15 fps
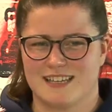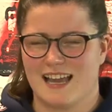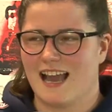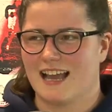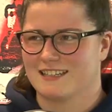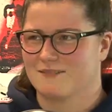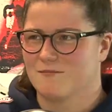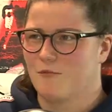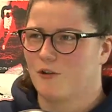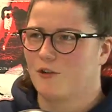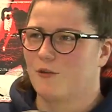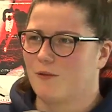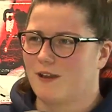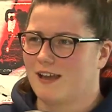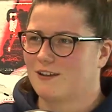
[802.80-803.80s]
hasn't won
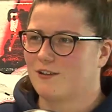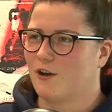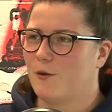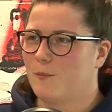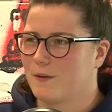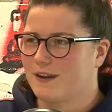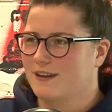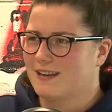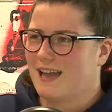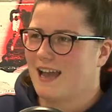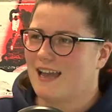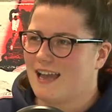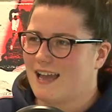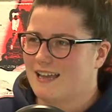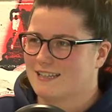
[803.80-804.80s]
the World Cup and
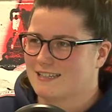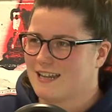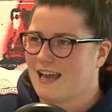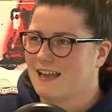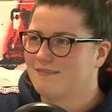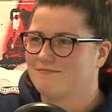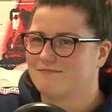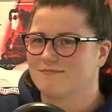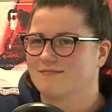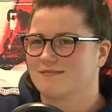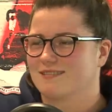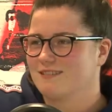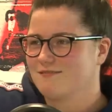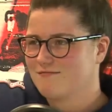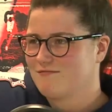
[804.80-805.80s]
isn't at
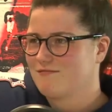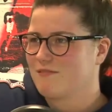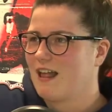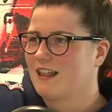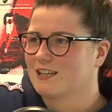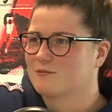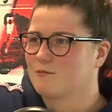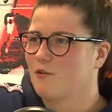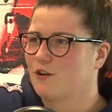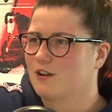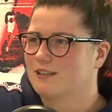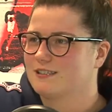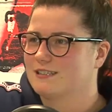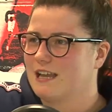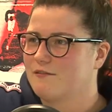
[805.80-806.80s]
Alex
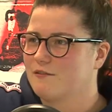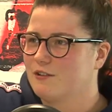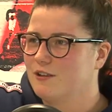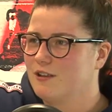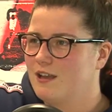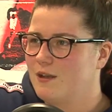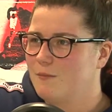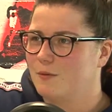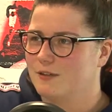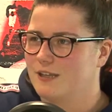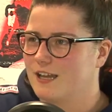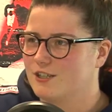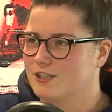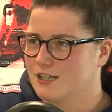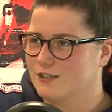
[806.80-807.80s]
Morgan's level, but
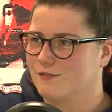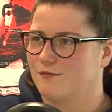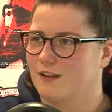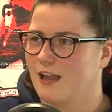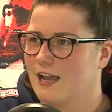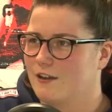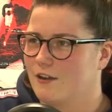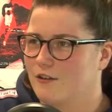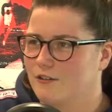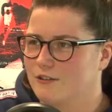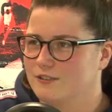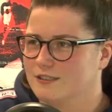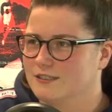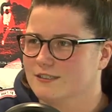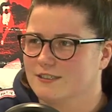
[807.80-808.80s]
yet she's flying on all
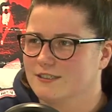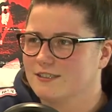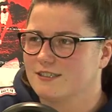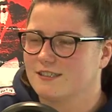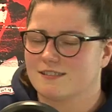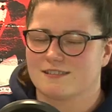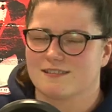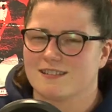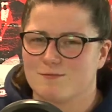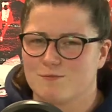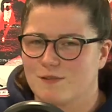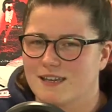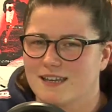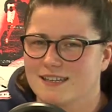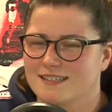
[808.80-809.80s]
cylinders. It's
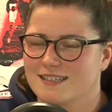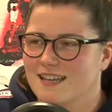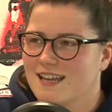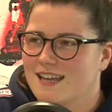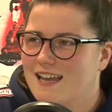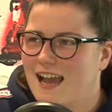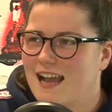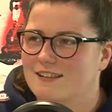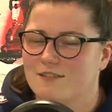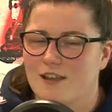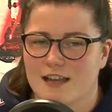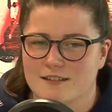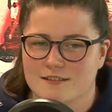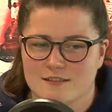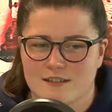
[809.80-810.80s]
weird.
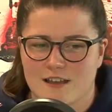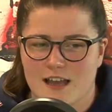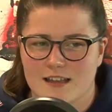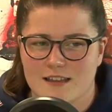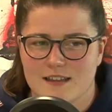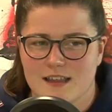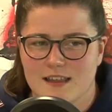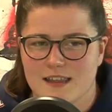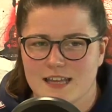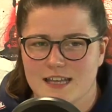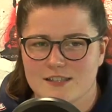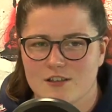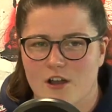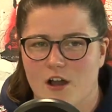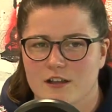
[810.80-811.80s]
I think
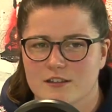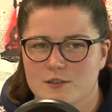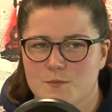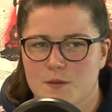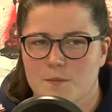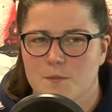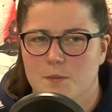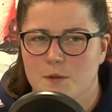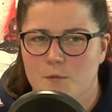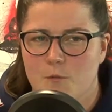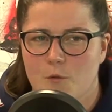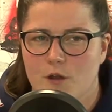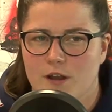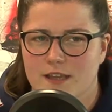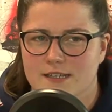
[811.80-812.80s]
it's hard to pinpoint
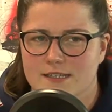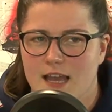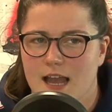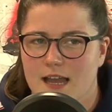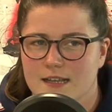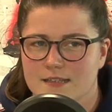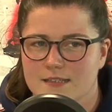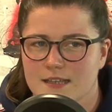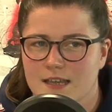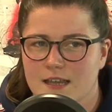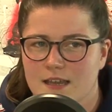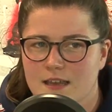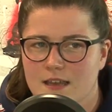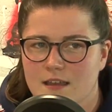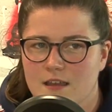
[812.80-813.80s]
one exact
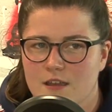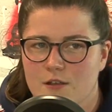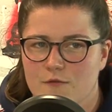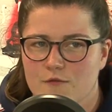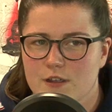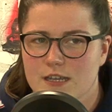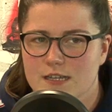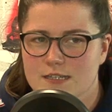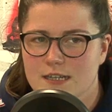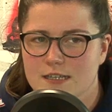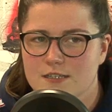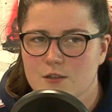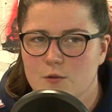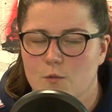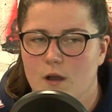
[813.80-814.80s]
reason
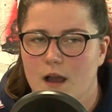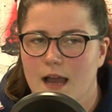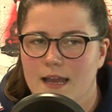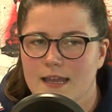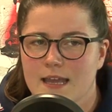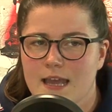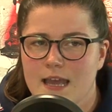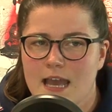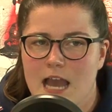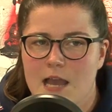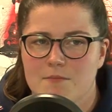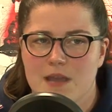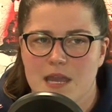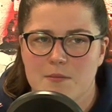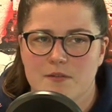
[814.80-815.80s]
as to why,
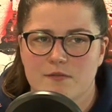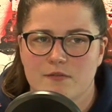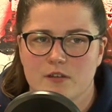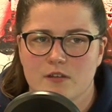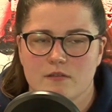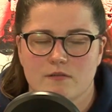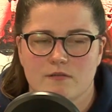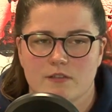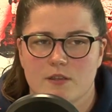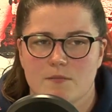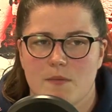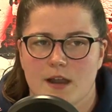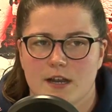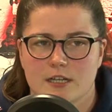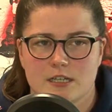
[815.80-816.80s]
and maybe for the
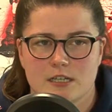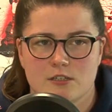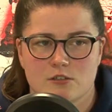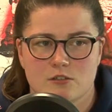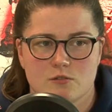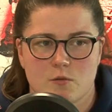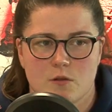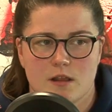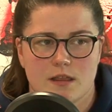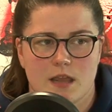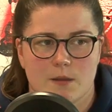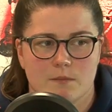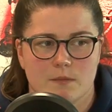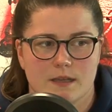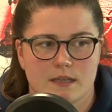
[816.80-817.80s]
manager it's just one of
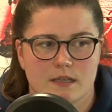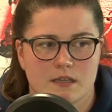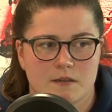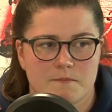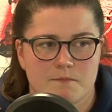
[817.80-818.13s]
them, like